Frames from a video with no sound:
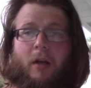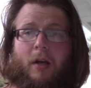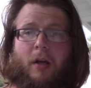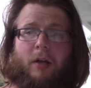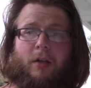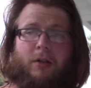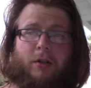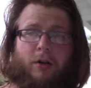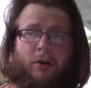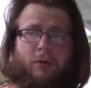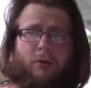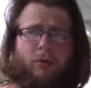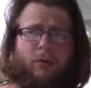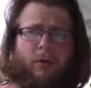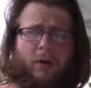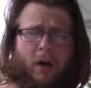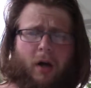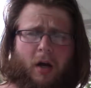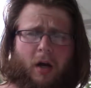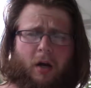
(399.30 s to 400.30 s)
So,
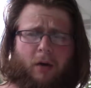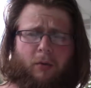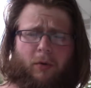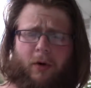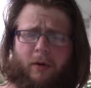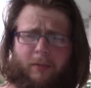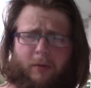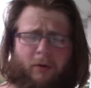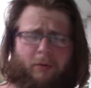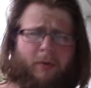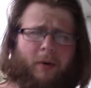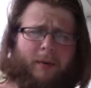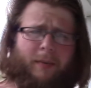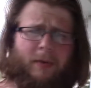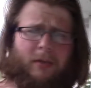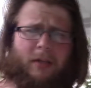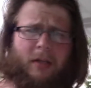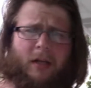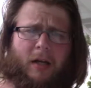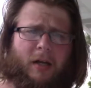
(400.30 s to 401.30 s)
what I'm meal
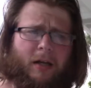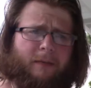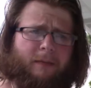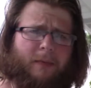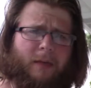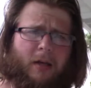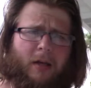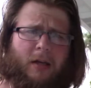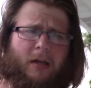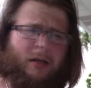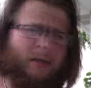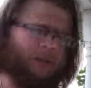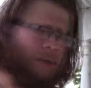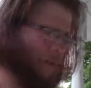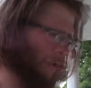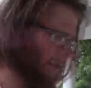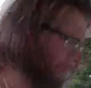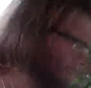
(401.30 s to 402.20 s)
prepping today is